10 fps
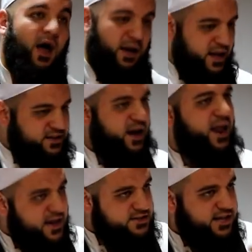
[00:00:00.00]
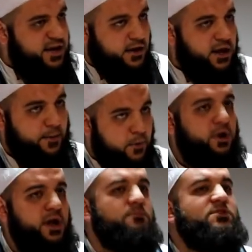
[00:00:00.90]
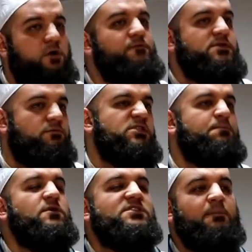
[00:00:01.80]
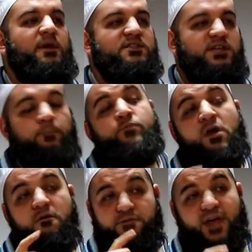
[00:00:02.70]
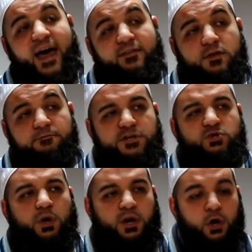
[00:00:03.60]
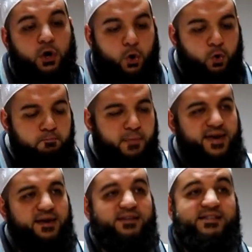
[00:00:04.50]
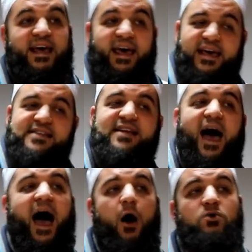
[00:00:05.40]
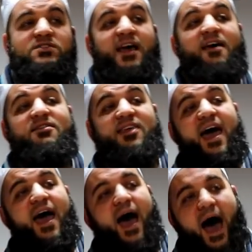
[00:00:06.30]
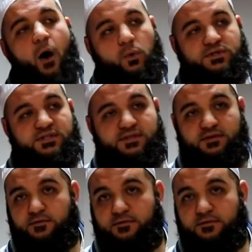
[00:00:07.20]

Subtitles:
Allah Ta'ala has taken it upon himself as a responsibility for that individual who makes his house their house,